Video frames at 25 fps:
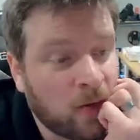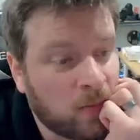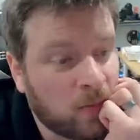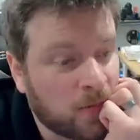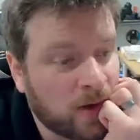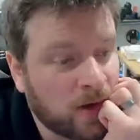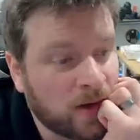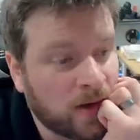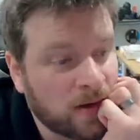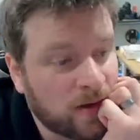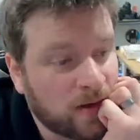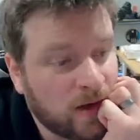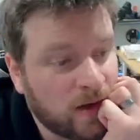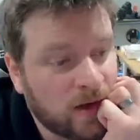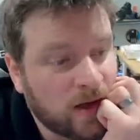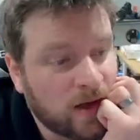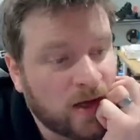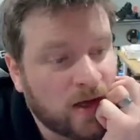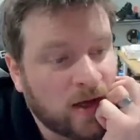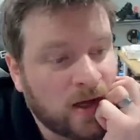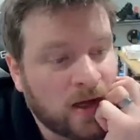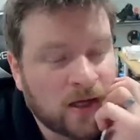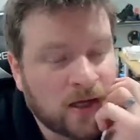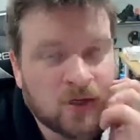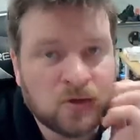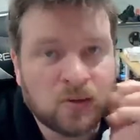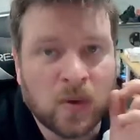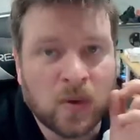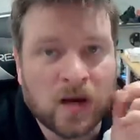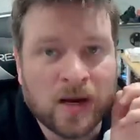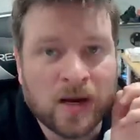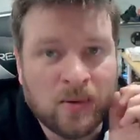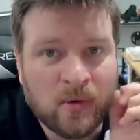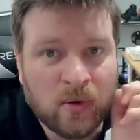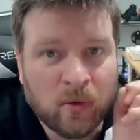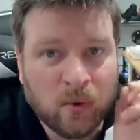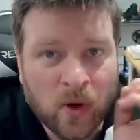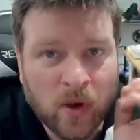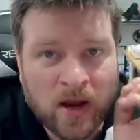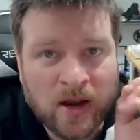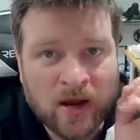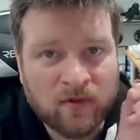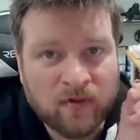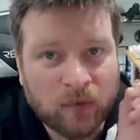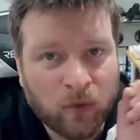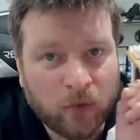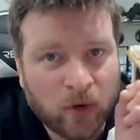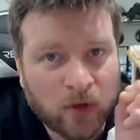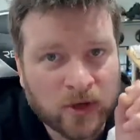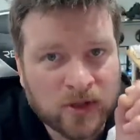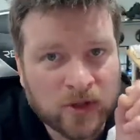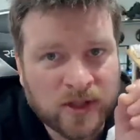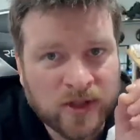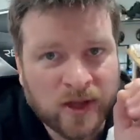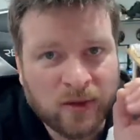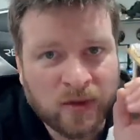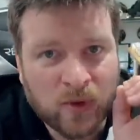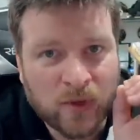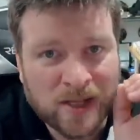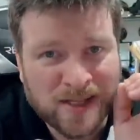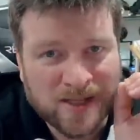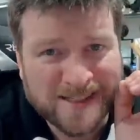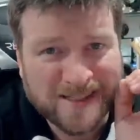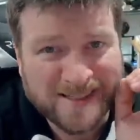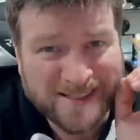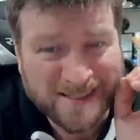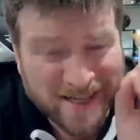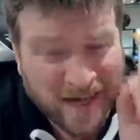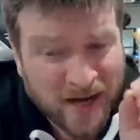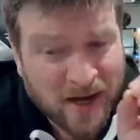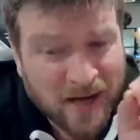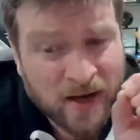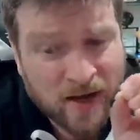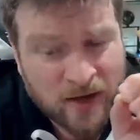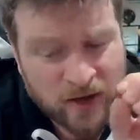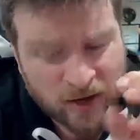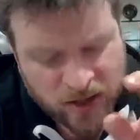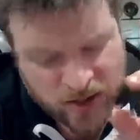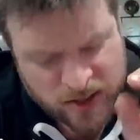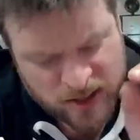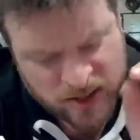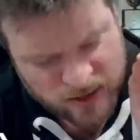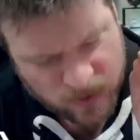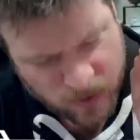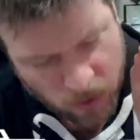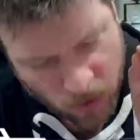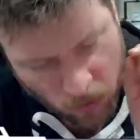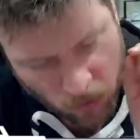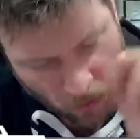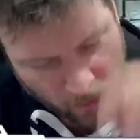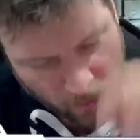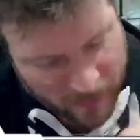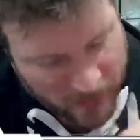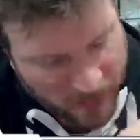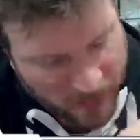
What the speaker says: but you just want to be ready for it so that when it's done, you can just go